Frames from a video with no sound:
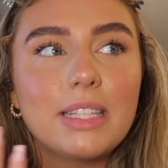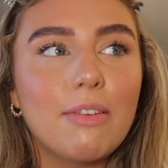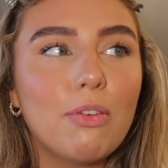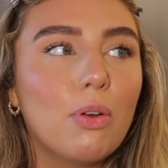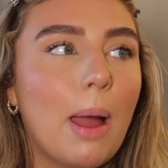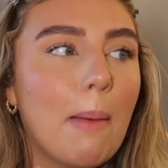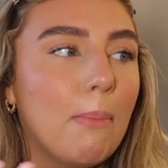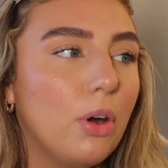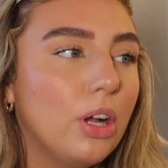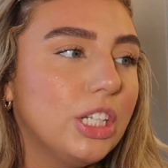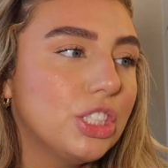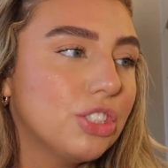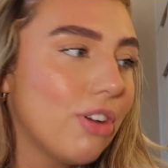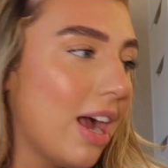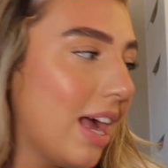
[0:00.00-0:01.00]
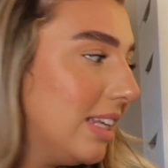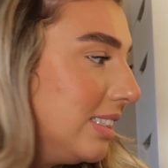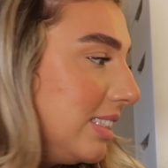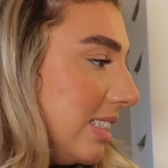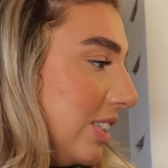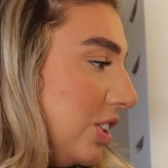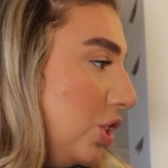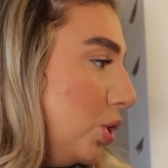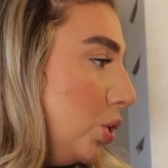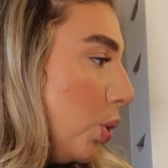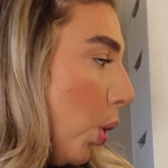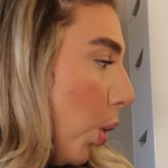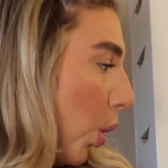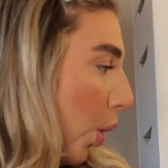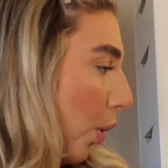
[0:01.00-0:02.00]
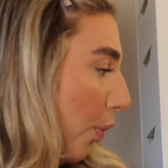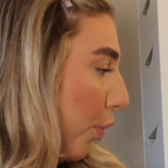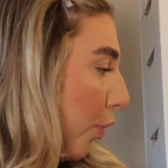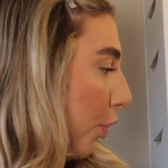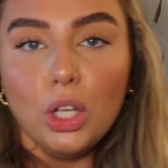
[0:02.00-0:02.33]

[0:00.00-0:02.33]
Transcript: they're all like moisturized and stuff.